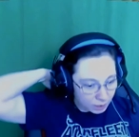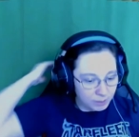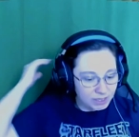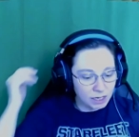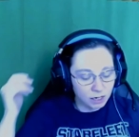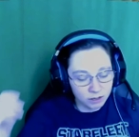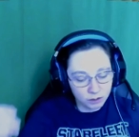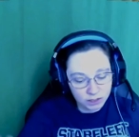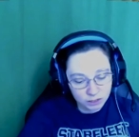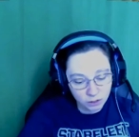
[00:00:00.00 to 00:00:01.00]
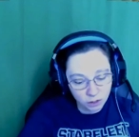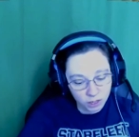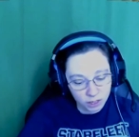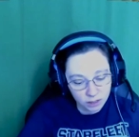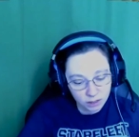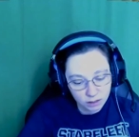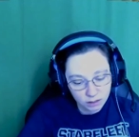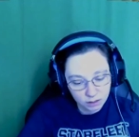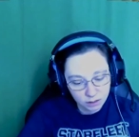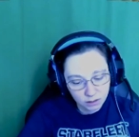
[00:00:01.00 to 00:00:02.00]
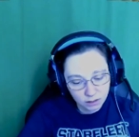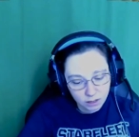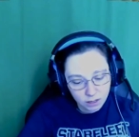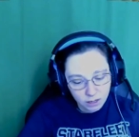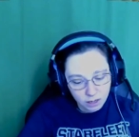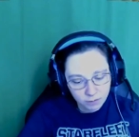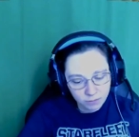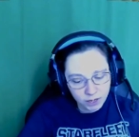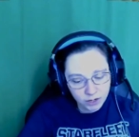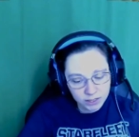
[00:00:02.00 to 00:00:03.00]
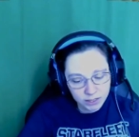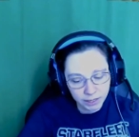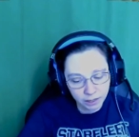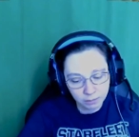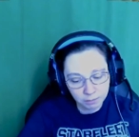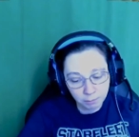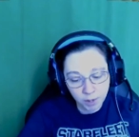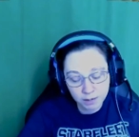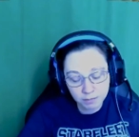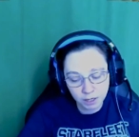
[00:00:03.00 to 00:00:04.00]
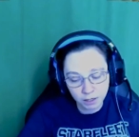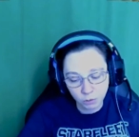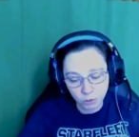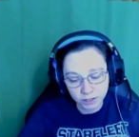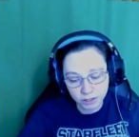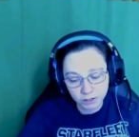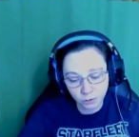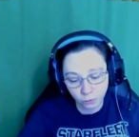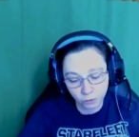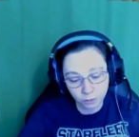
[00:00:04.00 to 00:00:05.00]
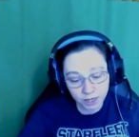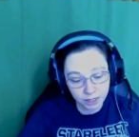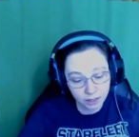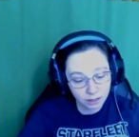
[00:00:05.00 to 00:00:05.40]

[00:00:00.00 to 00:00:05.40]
me tell you a story. A fairy tale my mother once told me.